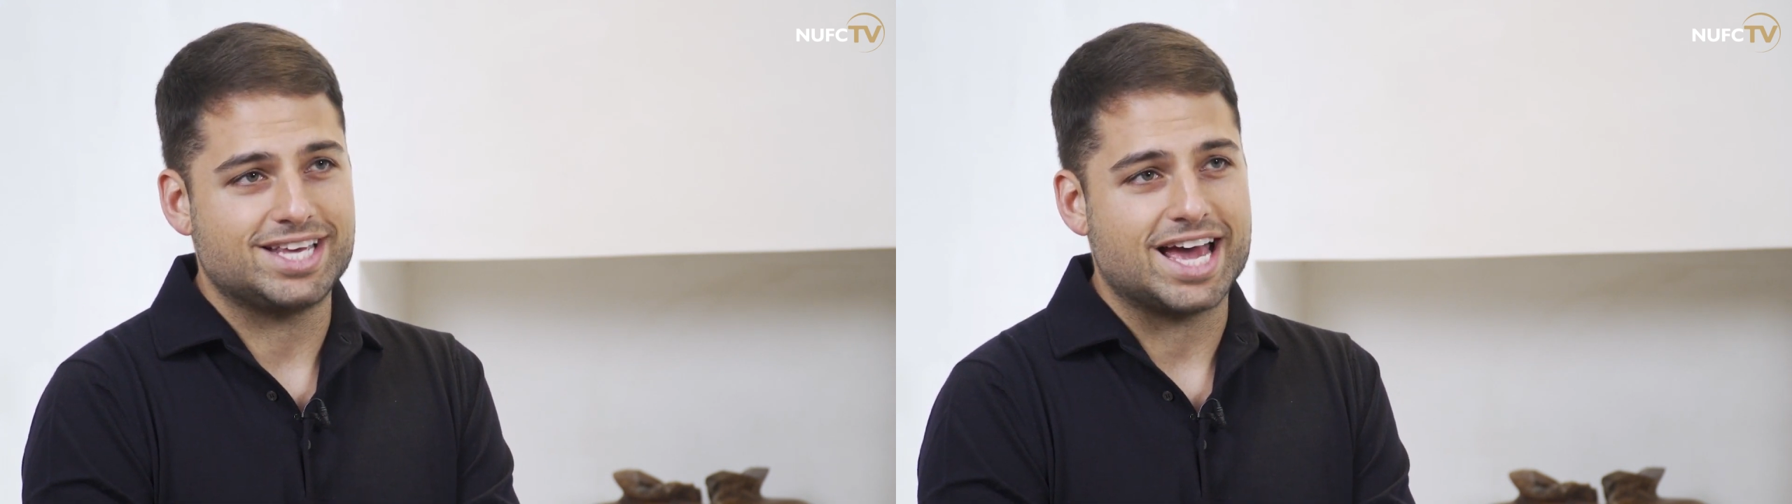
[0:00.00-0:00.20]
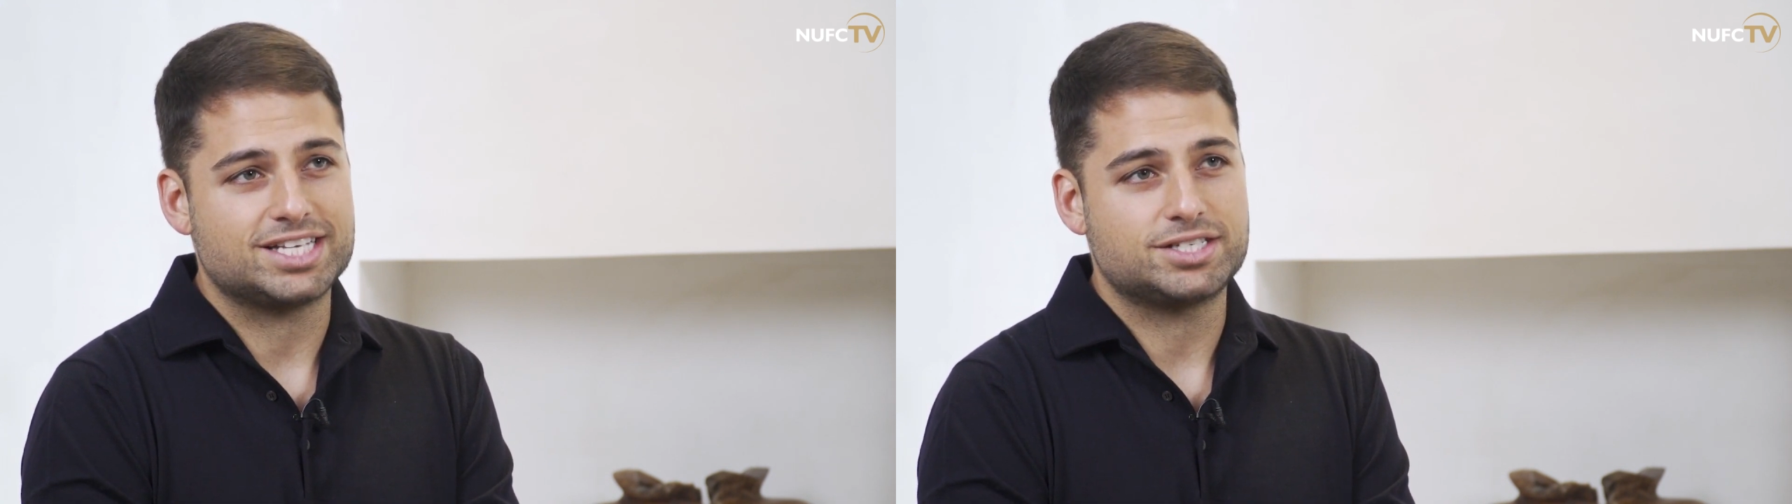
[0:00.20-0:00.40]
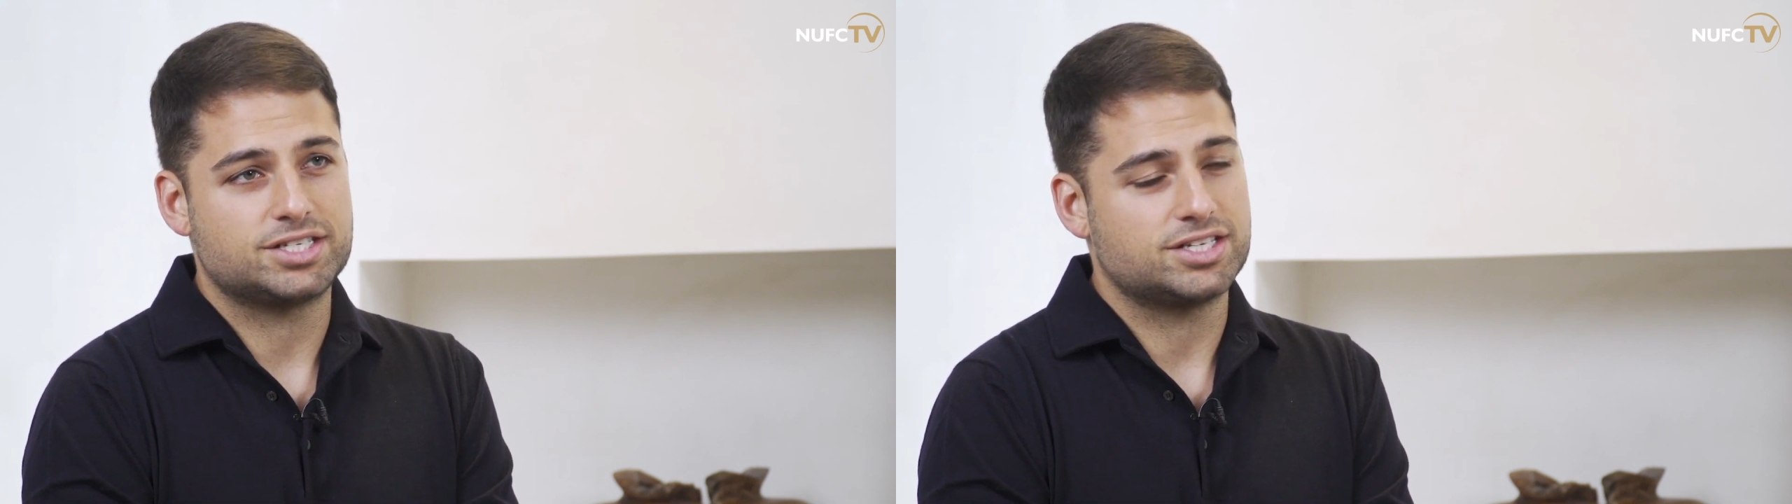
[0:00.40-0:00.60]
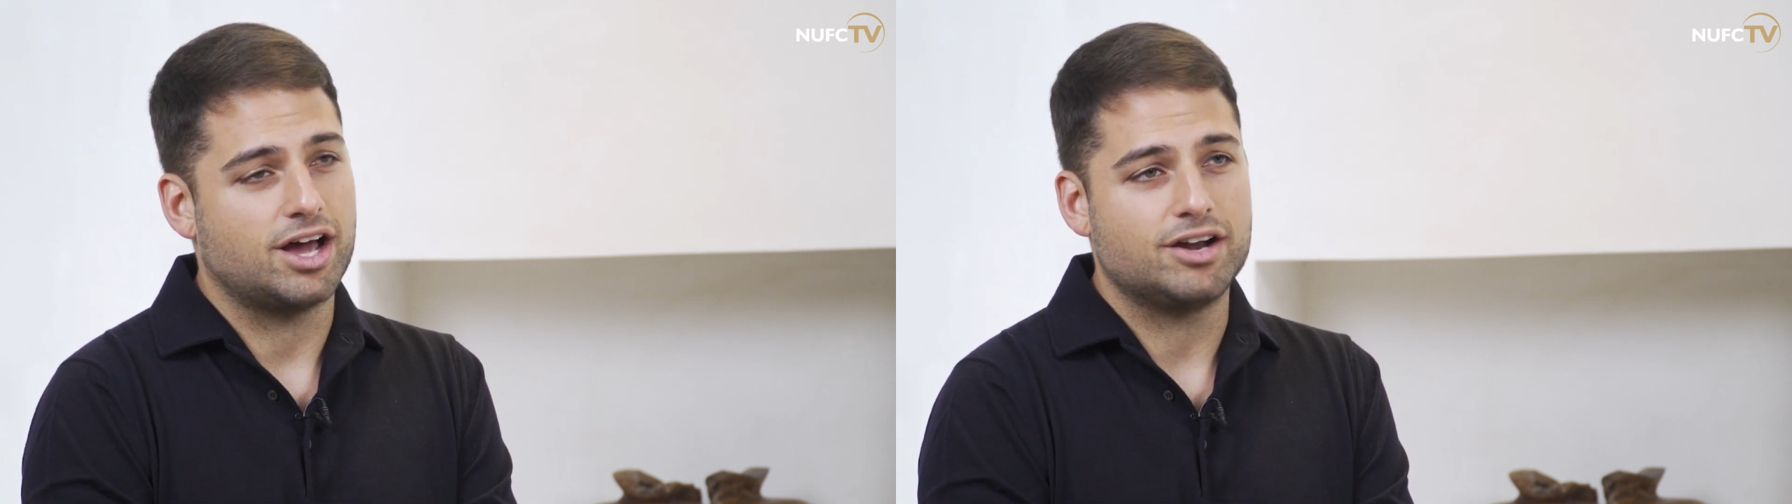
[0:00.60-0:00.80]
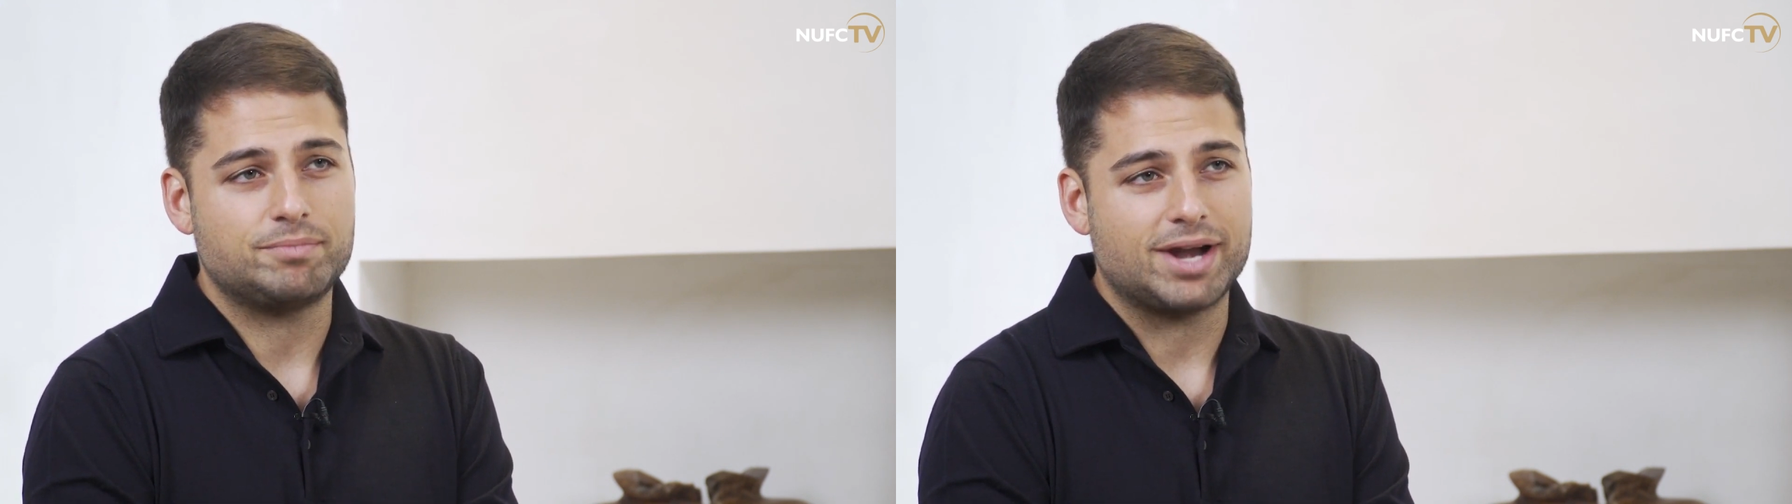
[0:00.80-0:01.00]
yes,
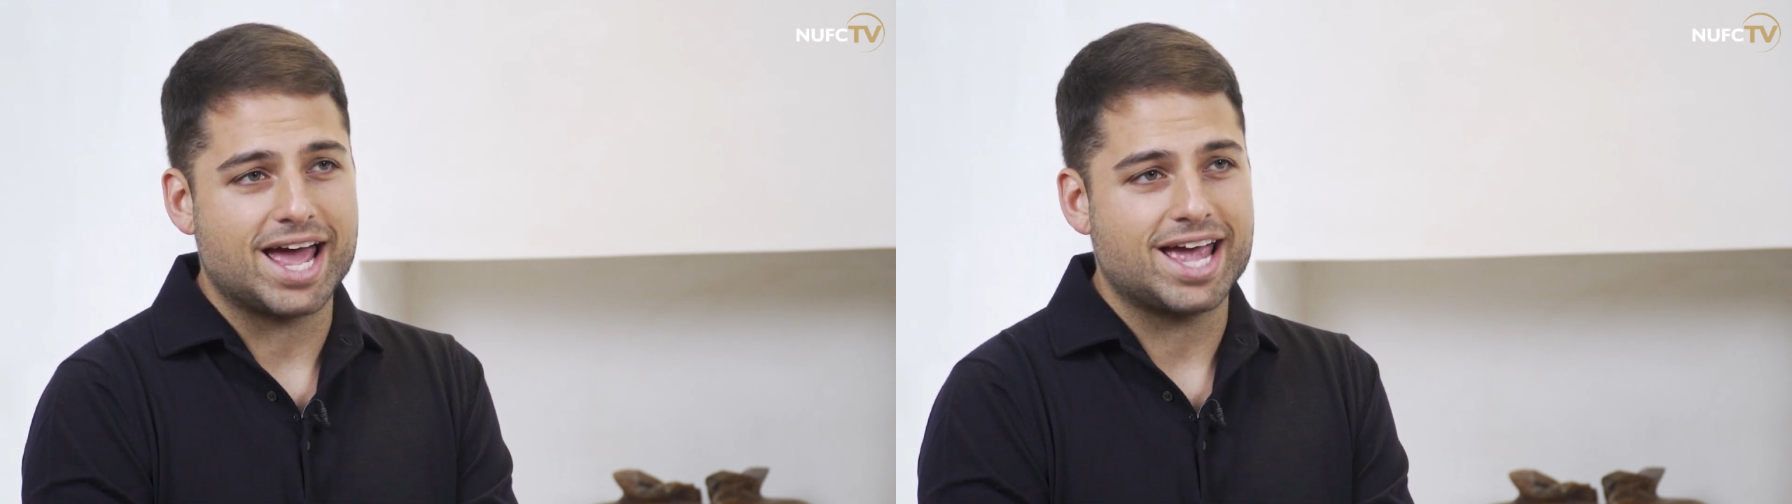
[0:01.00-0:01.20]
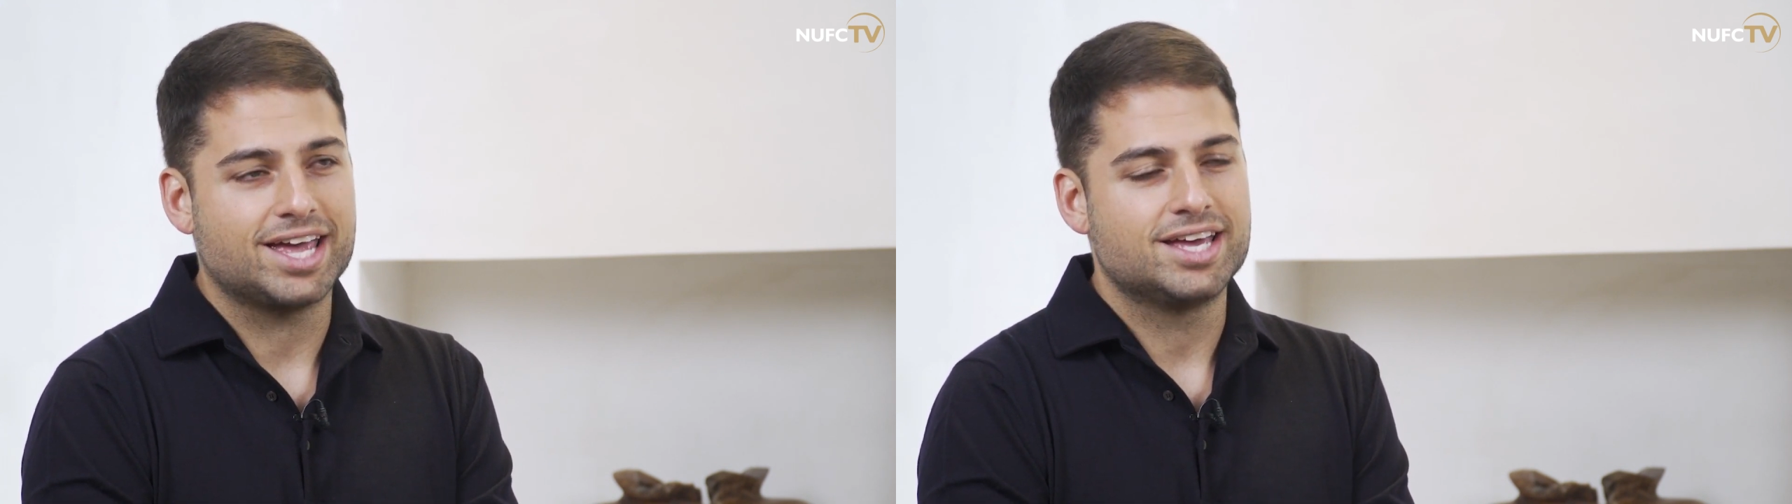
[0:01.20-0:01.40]
style of play,